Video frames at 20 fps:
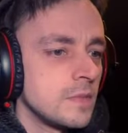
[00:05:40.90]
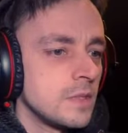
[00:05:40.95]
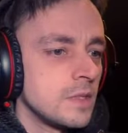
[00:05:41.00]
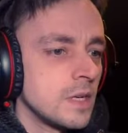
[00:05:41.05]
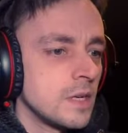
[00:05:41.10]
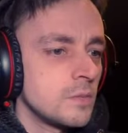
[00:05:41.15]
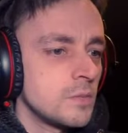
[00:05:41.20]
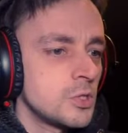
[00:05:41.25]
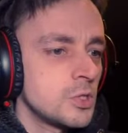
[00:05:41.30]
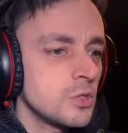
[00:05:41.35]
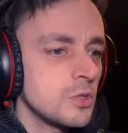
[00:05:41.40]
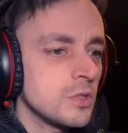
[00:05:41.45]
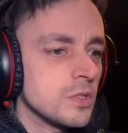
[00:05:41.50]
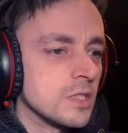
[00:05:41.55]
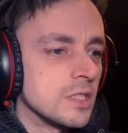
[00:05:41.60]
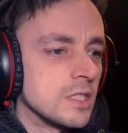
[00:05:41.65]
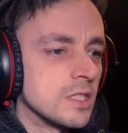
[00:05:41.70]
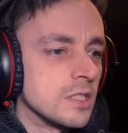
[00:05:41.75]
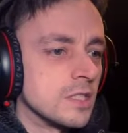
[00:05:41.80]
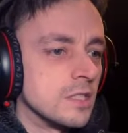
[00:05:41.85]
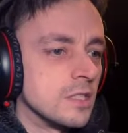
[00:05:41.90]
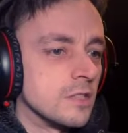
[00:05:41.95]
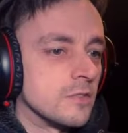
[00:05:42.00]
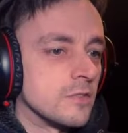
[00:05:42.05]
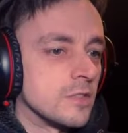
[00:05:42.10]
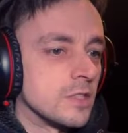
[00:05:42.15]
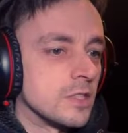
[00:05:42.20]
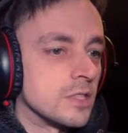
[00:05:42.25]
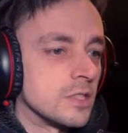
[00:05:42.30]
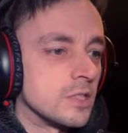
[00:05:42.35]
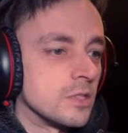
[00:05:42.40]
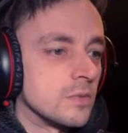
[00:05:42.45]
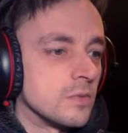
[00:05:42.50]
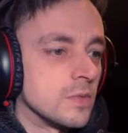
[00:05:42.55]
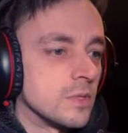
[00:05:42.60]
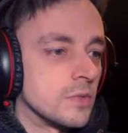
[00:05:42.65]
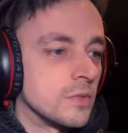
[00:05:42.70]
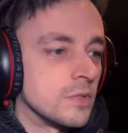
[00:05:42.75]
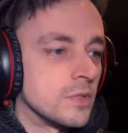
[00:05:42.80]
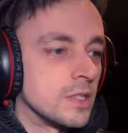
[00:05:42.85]
I'm sure this isn't the village that
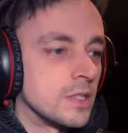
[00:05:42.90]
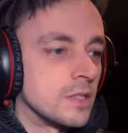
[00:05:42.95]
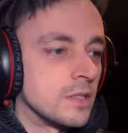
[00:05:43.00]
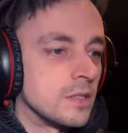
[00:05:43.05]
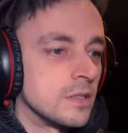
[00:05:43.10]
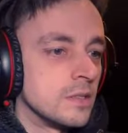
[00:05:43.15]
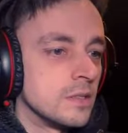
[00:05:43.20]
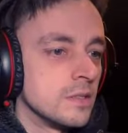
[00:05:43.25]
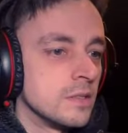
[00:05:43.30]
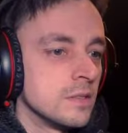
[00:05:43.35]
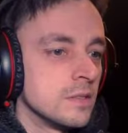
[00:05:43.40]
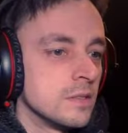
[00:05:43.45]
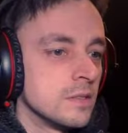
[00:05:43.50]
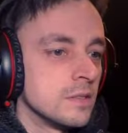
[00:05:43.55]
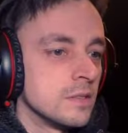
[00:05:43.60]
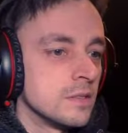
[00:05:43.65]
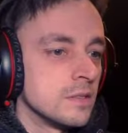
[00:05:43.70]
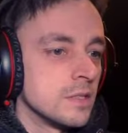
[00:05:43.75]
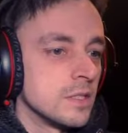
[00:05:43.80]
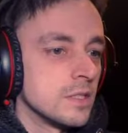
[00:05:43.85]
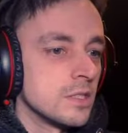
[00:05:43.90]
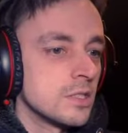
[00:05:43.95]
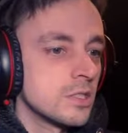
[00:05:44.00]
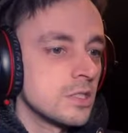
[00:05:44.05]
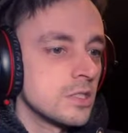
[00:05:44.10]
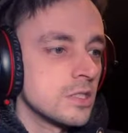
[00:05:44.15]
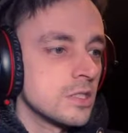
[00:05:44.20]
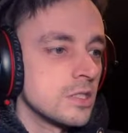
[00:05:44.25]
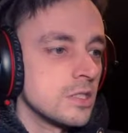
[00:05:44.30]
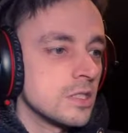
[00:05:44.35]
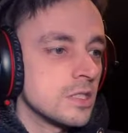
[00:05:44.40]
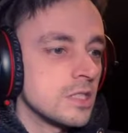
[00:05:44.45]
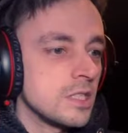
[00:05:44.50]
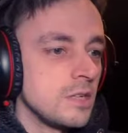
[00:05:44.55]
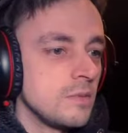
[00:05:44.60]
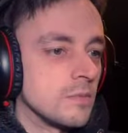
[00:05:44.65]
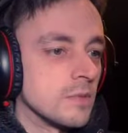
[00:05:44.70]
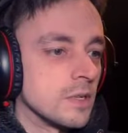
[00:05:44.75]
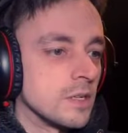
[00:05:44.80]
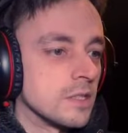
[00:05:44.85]
we were in. It just doesn't
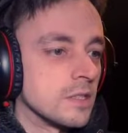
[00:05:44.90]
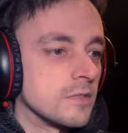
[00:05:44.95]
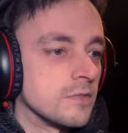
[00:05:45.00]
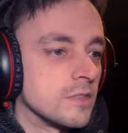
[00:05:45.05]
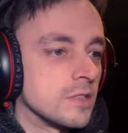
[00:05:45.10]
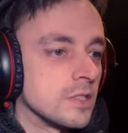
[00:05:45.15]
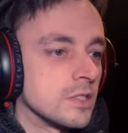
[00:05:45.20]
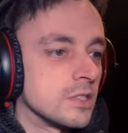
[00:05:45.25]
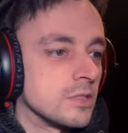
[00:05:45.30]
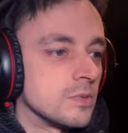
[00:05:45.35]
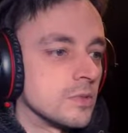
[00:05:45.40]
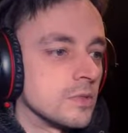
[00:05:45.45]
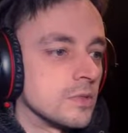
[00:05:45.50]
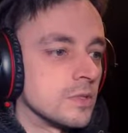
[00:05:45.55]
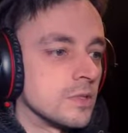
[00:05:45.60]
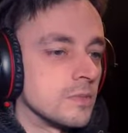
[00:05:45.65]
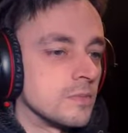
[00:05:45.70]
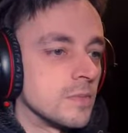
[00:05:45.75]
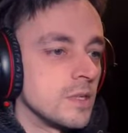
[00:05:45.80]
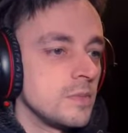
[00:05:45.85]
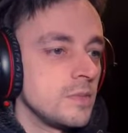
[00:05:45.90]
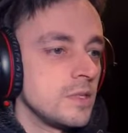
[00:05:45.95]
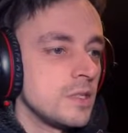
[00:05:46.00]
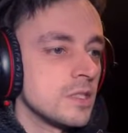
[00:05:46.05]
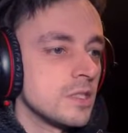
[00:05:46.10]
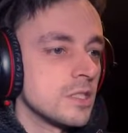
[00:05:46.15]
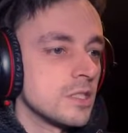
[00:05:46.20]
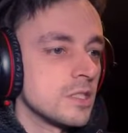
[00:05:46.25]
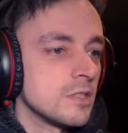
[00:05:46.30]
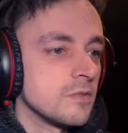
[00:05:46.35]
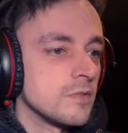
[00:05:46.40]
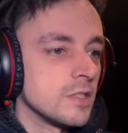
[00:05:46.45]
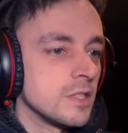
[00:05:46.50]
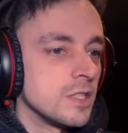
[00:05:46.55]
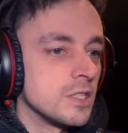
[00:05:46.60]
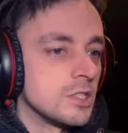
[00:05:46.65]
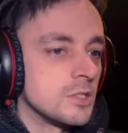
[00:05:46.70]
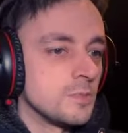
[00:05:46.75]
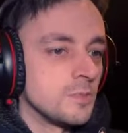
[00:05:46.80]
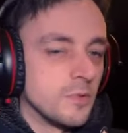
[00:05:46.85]
seem like the village we were in. Maybe this is the
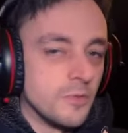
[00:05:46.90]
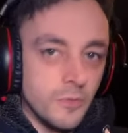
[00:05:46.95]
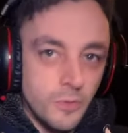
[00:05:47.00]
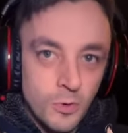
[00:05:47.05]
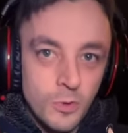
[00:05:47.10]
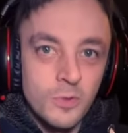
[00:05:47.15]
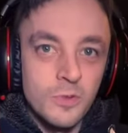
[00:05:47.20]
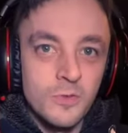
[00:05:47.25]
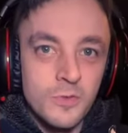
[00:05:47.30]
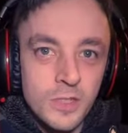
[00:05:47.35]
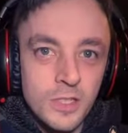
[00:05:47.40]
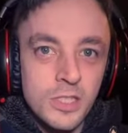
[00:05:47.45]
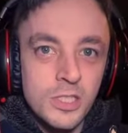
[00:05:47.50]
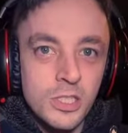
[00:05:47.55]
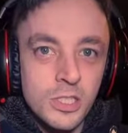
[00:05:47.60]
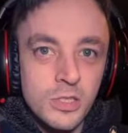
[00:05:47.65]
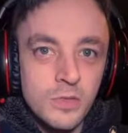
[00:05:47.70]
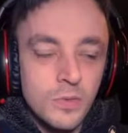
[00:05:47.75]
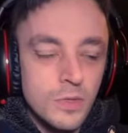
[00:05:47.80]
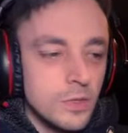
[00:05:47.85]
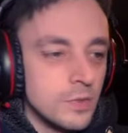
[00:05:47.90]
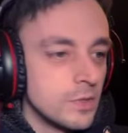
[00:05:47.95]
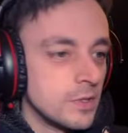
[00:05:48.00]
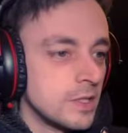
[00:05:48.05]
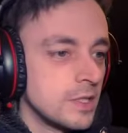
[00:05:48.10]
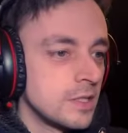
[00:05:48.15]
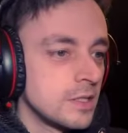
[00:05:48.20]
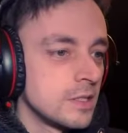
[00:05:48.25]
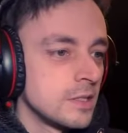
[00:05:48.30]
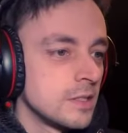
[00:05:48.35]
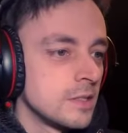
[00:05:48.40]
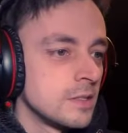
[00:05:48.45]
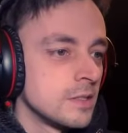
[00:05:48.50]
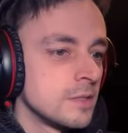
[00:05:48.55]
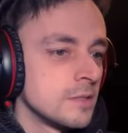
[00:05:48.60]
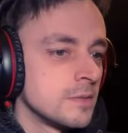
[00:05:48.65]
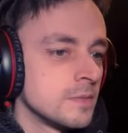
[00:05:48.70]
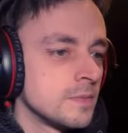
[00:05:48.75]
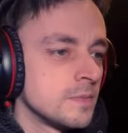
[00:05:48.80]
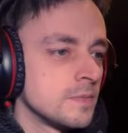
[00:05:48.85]
village before the village that we were in.
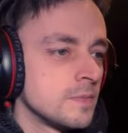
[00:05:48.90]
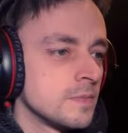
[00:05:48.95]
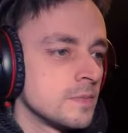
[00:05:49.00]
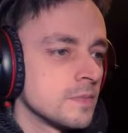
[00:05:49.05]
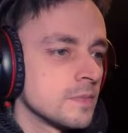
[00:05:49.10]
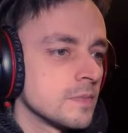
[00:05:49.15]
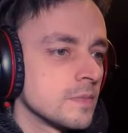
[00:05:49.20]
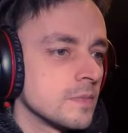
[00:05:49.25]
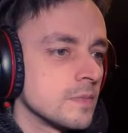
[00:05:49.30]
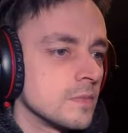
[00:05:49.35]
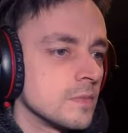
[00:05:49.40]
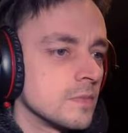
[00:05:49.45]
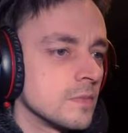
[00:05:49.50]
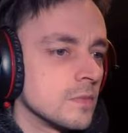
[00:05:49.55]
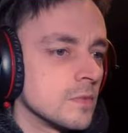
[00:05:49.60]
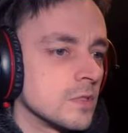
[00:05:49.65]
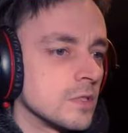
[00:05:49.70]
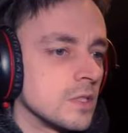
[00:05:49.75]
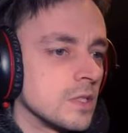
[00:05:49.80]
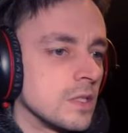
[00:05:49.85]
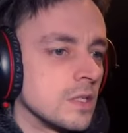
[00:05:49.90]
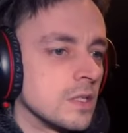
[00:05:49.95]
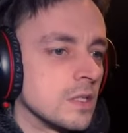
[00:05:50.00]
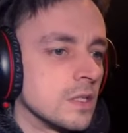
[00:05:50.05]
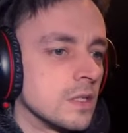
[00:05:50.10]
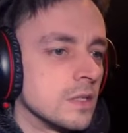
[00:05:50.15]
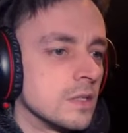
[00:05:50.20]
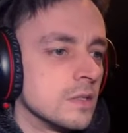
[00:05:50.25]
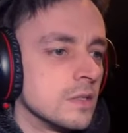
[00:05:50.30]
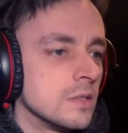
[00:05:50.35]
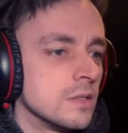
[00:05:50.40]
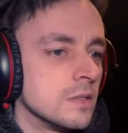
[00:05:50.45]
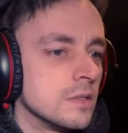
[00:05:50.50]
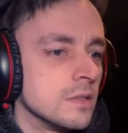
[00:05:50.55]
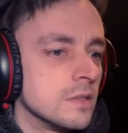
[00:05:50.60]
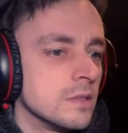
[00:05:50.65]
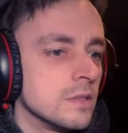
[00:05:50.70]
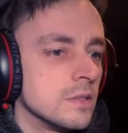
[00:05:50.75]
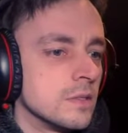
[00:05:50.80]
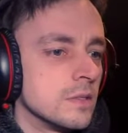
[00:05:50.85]
What's in here?
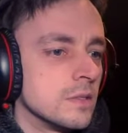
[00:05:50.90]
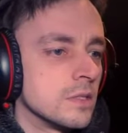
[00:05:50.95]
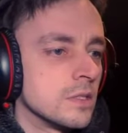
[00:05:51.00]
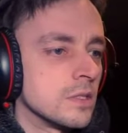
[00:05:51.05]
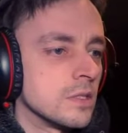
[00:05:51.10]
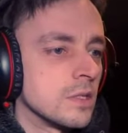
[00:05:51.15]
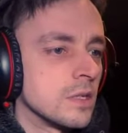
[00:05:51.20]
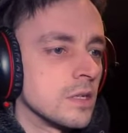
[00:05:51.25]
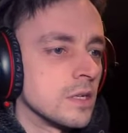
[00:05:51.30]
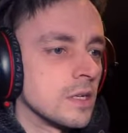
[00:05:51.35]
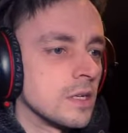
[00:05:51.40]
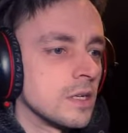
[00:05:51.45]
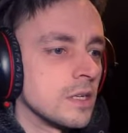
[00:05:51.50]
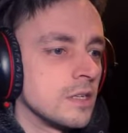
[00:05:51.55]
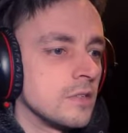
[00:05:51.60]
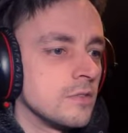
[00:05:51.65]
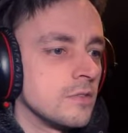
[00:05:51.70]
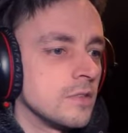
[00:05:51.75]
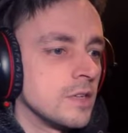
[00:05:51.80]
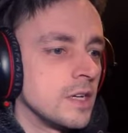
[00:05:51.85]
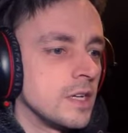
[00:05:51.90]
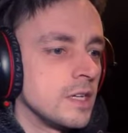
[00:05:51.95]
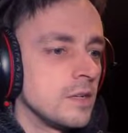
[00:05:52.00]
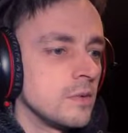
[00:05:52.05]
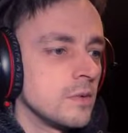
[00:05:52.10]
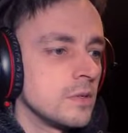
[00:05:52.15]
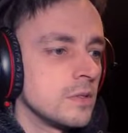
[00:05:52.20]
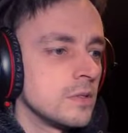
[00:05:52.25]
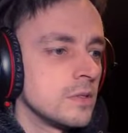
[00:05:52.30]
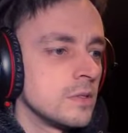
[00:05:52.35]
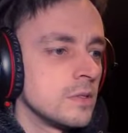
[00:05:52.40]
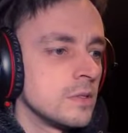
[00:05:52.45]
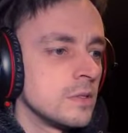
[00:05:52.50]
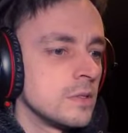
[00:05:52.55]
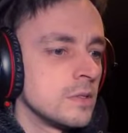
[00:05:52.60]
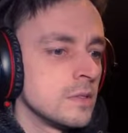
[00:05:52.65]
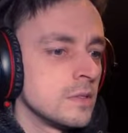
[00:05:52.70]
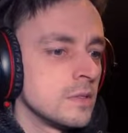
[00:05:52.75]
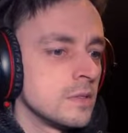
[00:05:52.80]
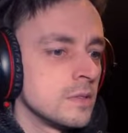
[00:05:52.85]
Still alive? Anyone?
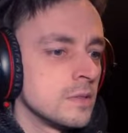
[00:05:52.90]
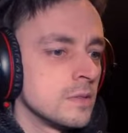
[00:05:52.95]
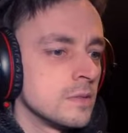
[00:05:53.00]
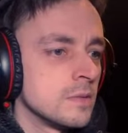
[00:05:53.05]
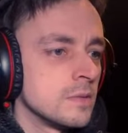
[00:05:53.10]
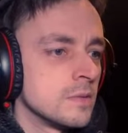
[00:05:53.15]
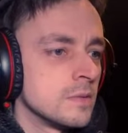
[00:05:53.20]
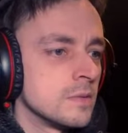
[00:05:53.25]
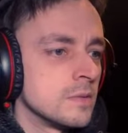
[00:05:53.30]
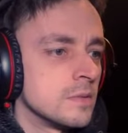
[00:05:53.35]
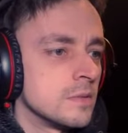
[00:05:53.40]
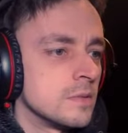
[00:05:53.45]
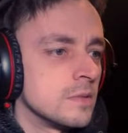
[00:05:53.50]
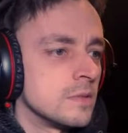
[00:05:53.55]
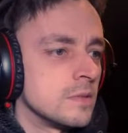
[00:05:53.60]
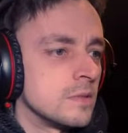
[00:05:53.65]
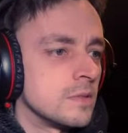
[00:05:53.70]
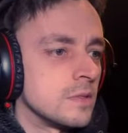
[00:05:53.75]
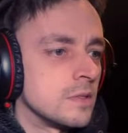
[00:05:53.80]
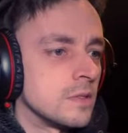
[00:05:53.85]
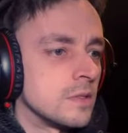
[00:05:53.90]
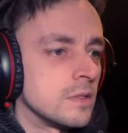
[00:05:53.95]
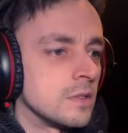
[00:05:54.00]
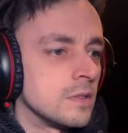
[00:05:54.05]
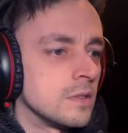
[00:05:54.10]
Hmm.